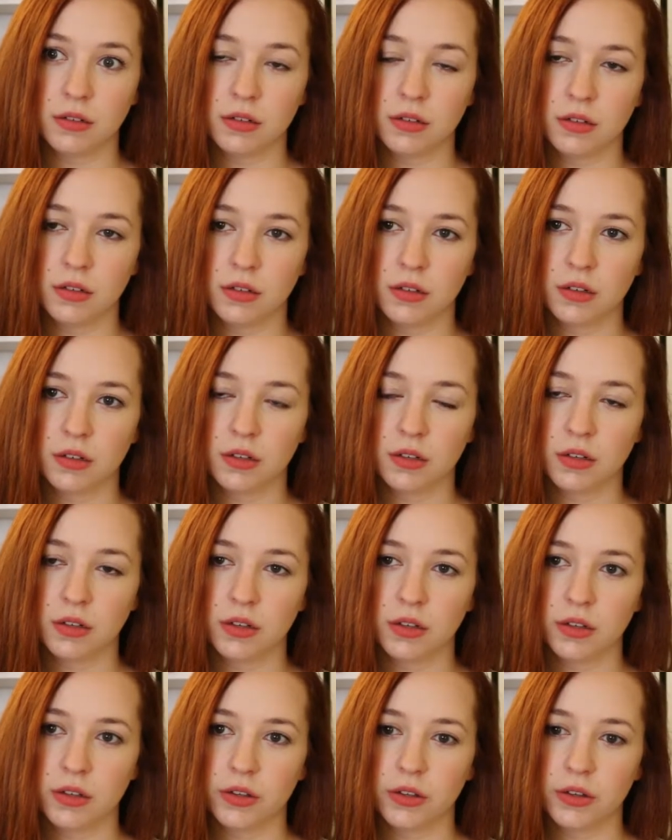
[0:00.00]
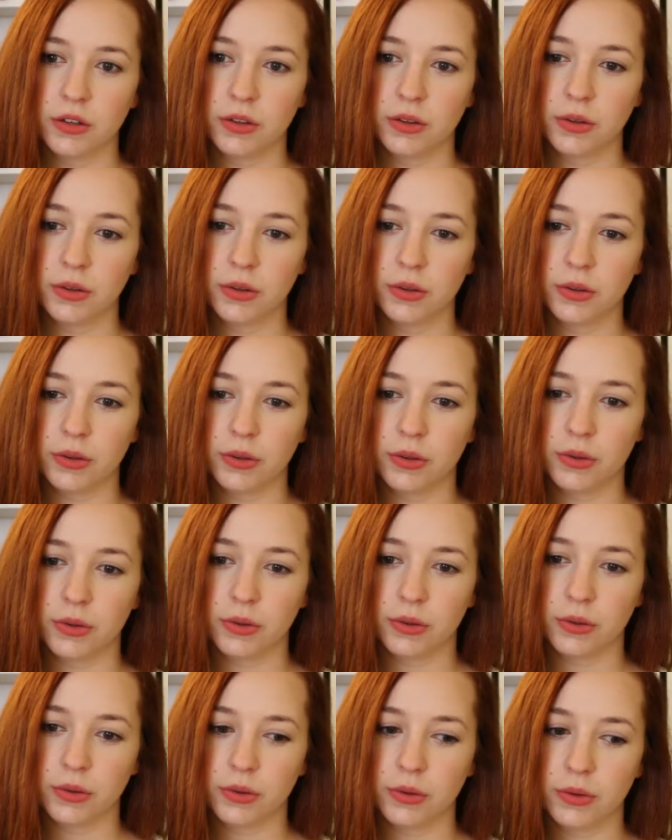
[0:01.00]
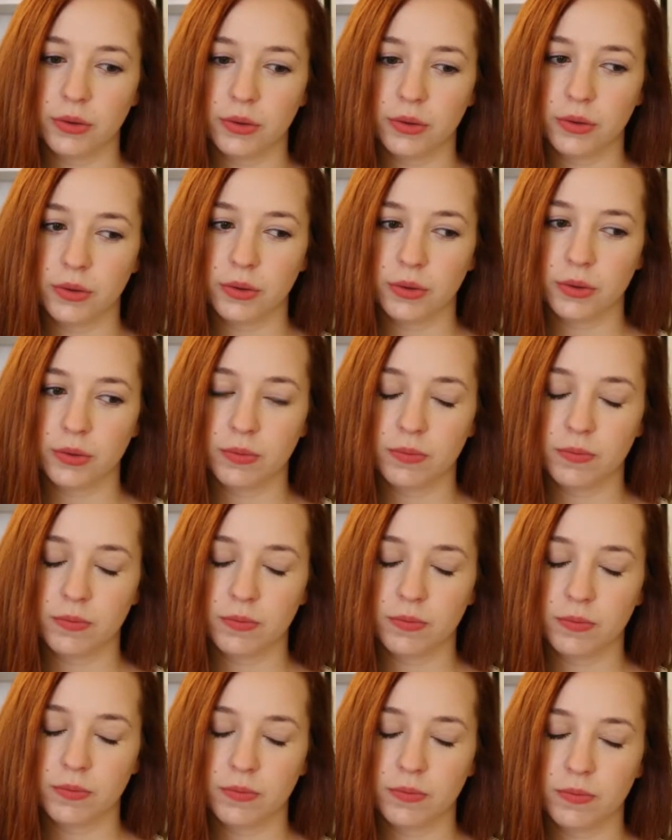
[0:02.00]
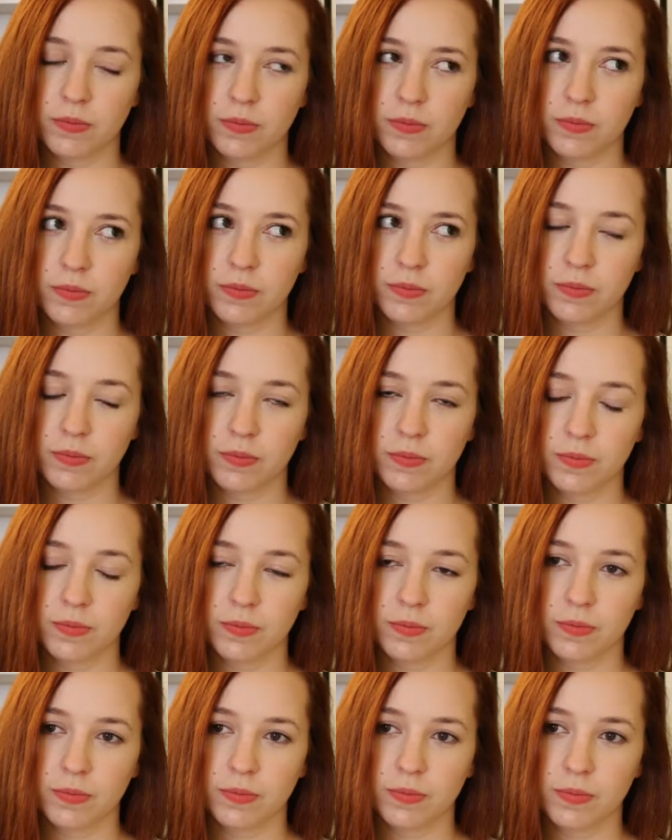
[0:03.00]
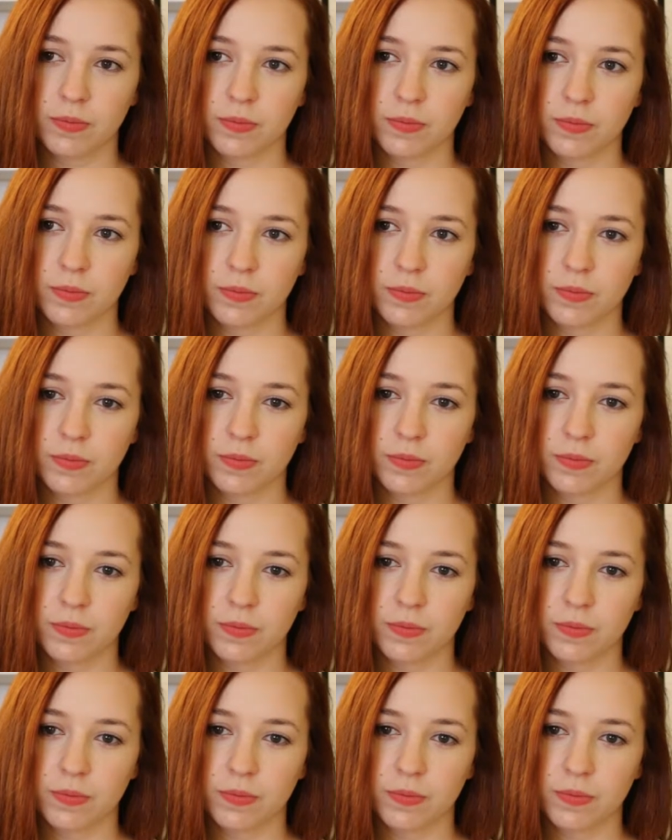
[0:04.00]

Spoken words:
Nobody speaks.